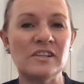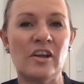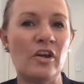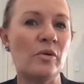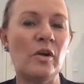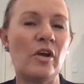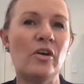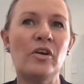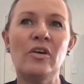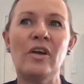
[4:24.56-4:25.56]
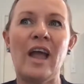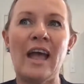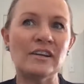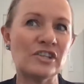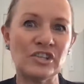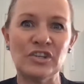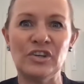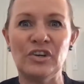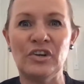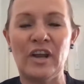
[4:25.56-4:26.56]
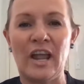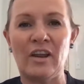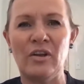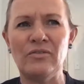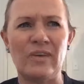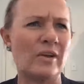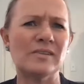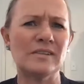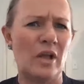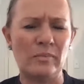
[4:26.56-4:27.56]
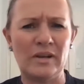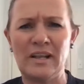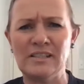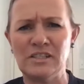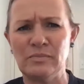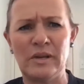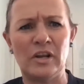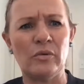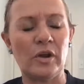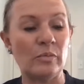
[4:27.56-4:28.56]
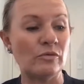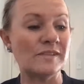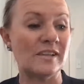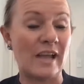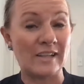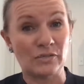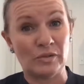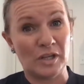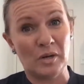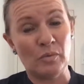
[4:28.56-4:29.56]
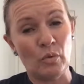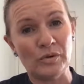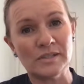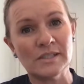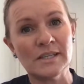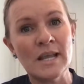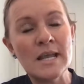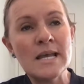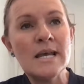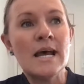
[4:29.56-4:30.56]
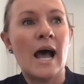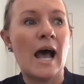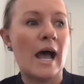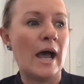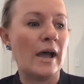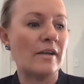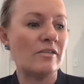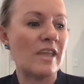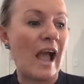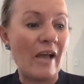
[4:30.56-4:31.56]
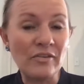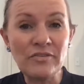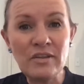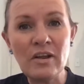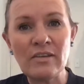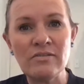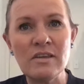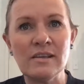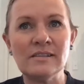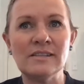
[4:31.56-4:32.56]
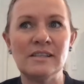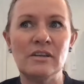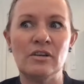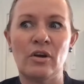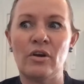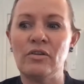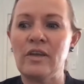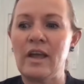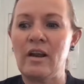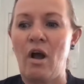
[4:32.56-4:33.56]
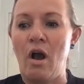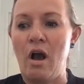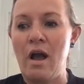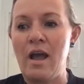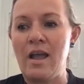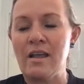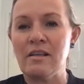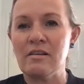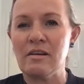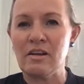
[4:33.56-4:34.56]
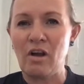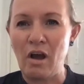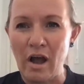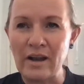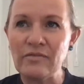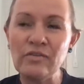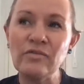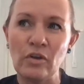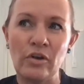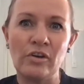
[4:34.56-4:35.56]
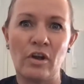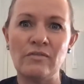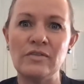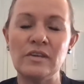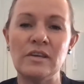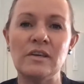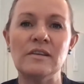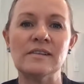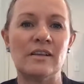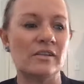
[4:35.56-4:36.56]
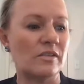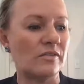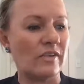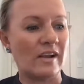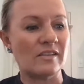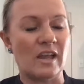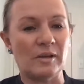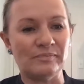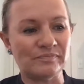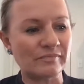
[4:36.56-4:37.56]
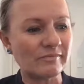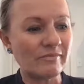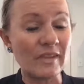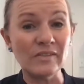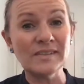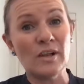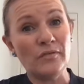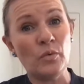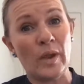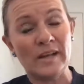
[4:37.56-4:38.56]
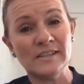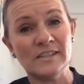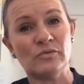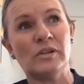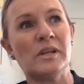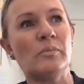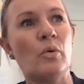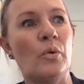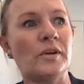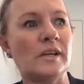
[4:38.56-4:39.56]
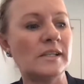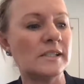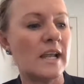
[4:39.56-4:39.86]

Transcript: her attitude and her values alignment has just been incredible. So that's really important. The other thing I think as a CEO that I kind of have learned over the years, other than the fact that self-awareness is really important,